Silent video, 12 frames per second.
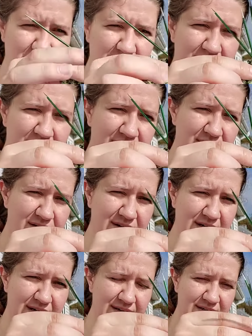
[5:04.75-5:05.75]
right here
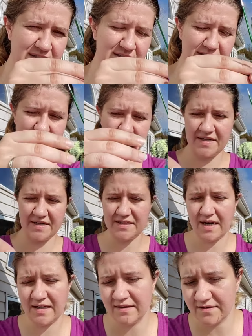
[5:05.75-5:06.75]
is is my
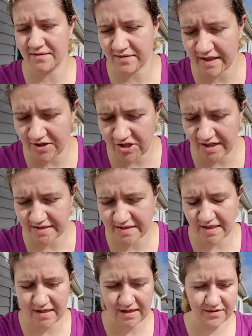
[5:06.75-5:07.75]
tiny little keychain
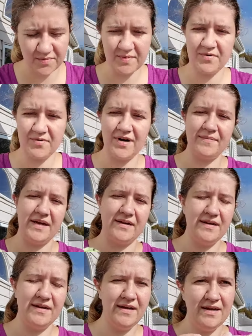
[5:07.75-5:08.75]
sock. Remember, I
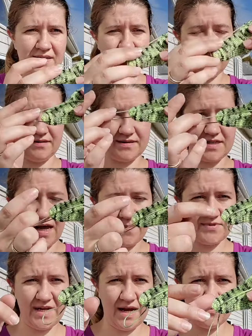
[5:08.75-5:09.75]
made the little
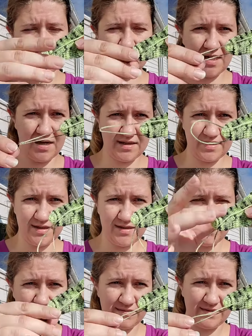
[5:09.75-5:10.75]
top-down sock
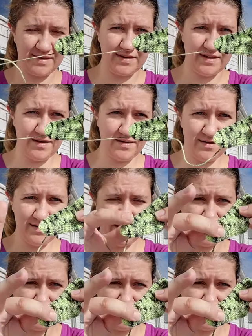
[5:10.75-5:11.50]
right there.